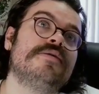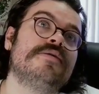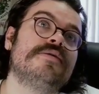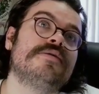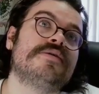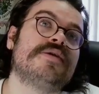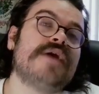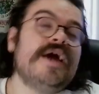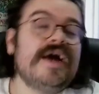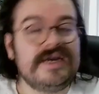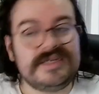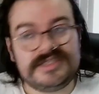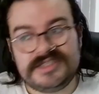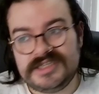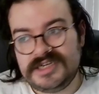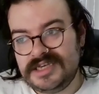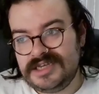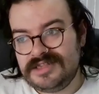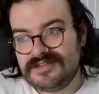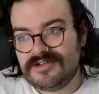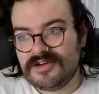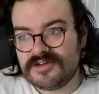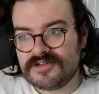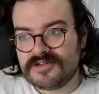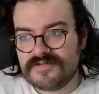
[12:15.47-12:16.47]
Cassidy
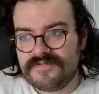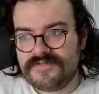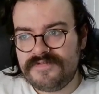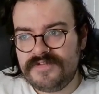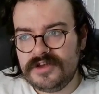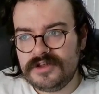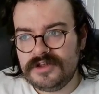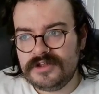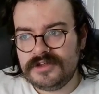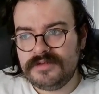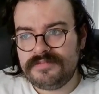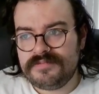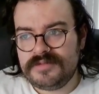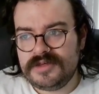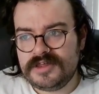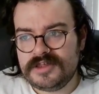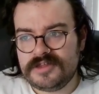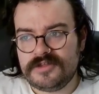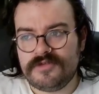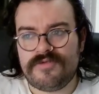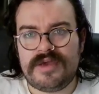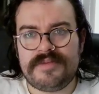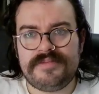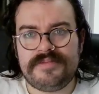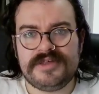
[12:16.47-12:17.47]
doesn't feel he's in the
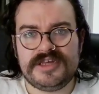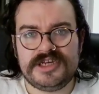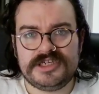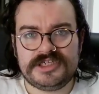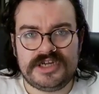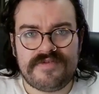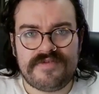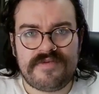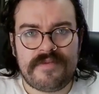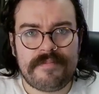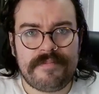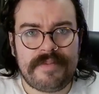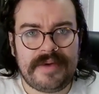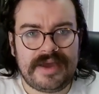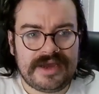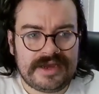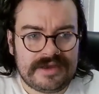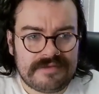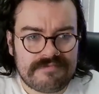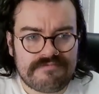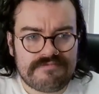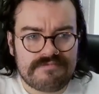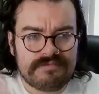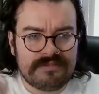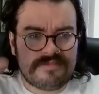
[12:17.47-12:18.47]
right position to have a big
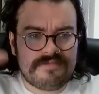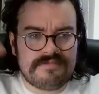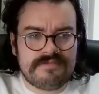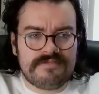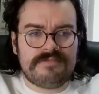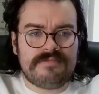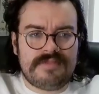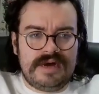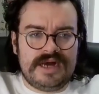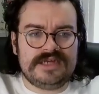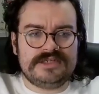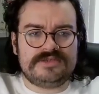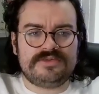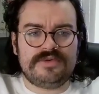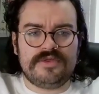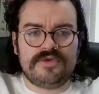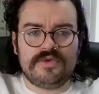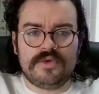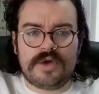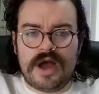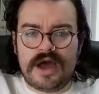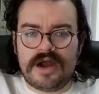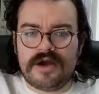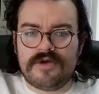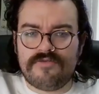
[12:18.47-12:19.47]
match with
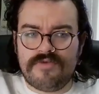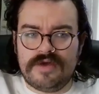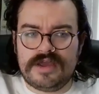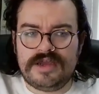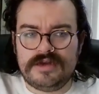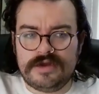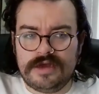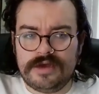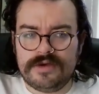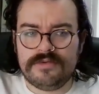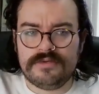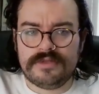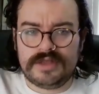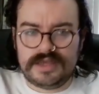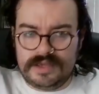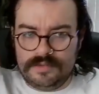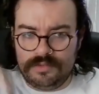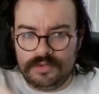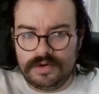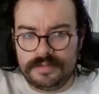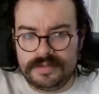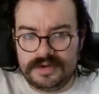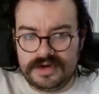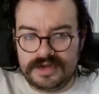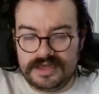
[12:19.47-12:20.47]
Okada right now, like he would
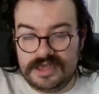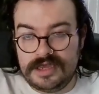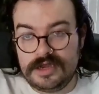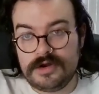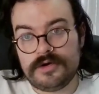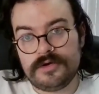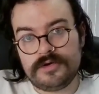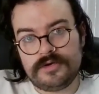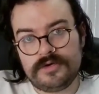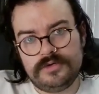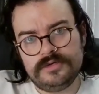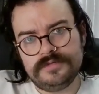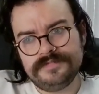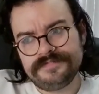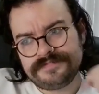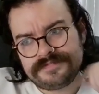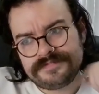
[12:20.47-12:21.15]
have been a year ago.